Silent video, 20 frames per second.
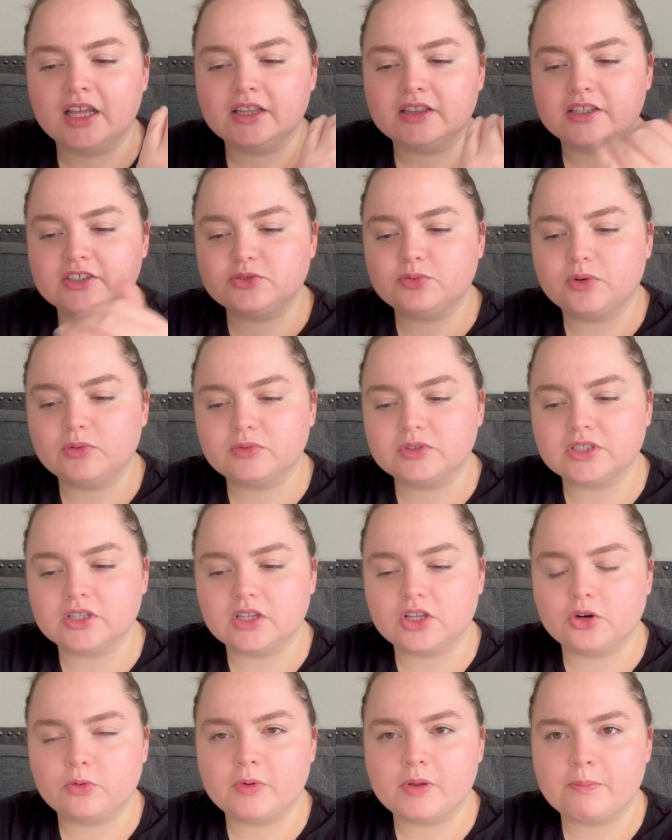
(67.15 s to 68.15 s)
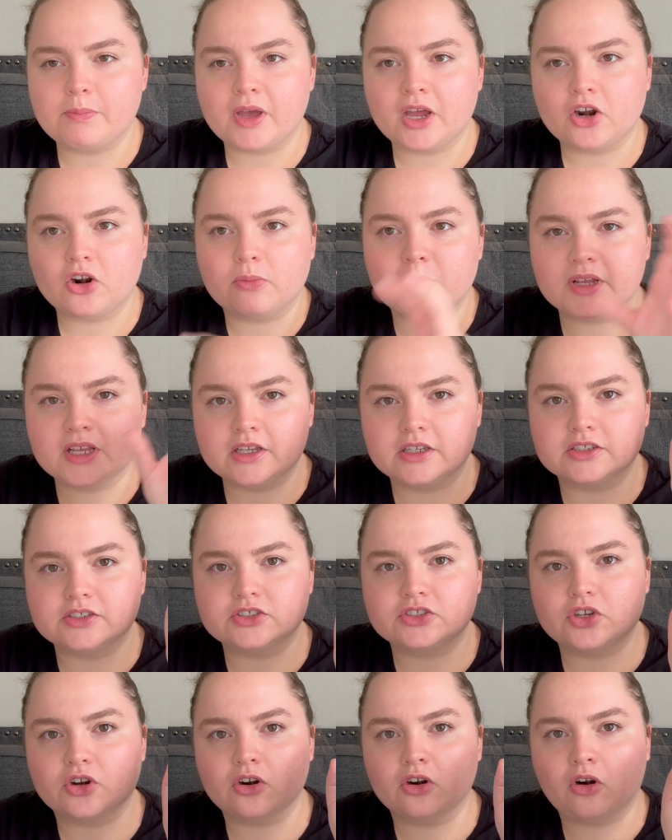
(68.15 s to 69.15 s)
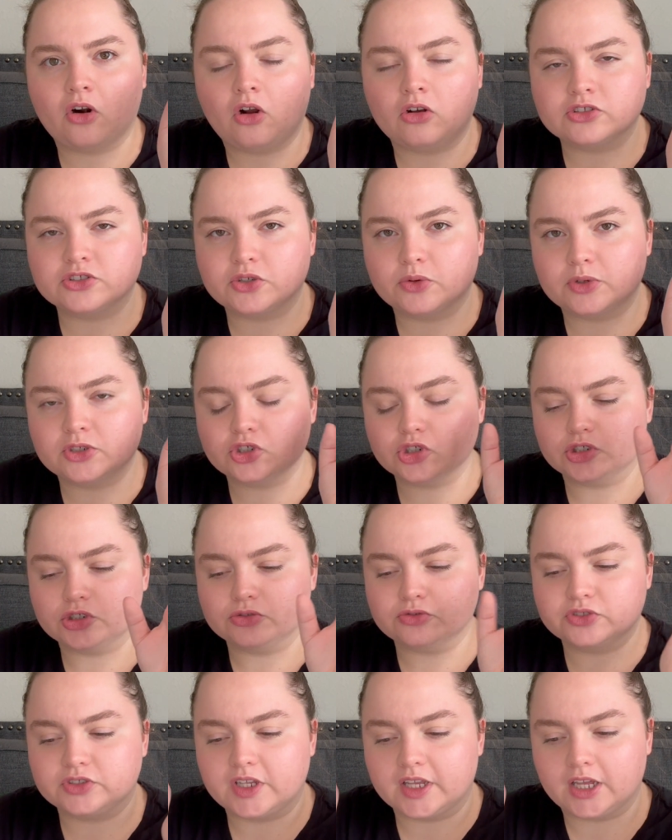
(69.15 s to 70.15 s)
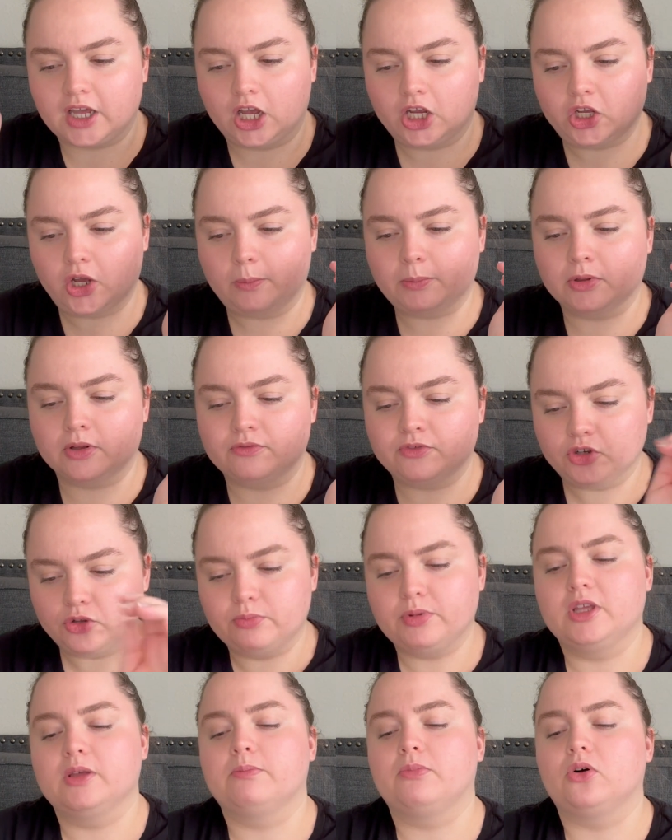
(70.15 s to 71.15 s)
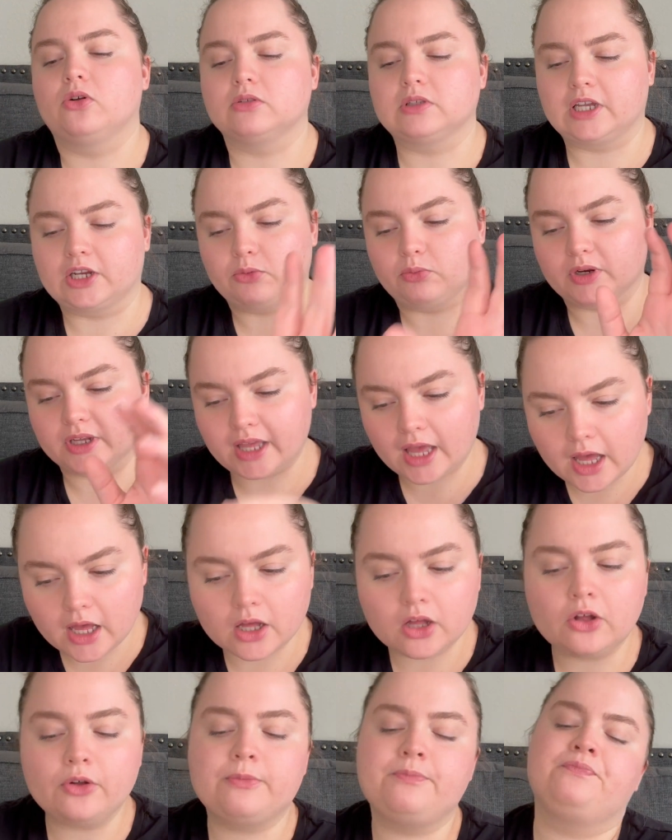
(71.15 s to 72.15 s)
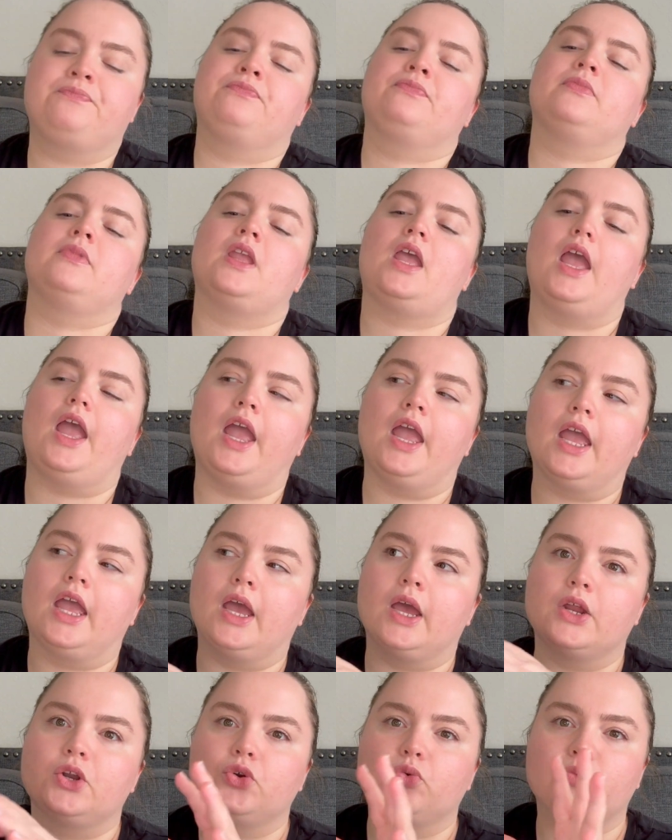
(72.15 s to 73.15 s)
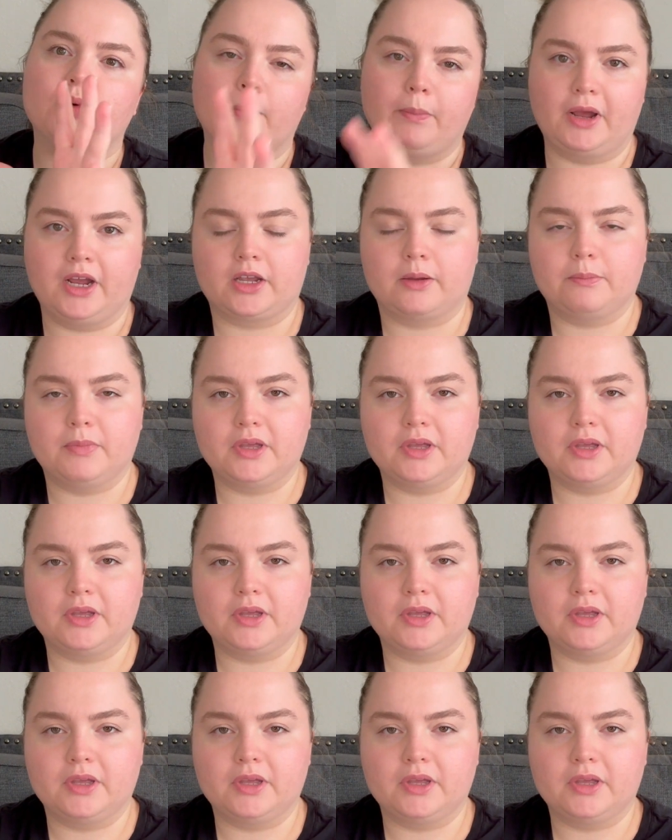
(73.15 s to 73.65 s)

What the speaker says: This one was a little bit better because they're also introducing a couple of new people like Racquel and Rebecca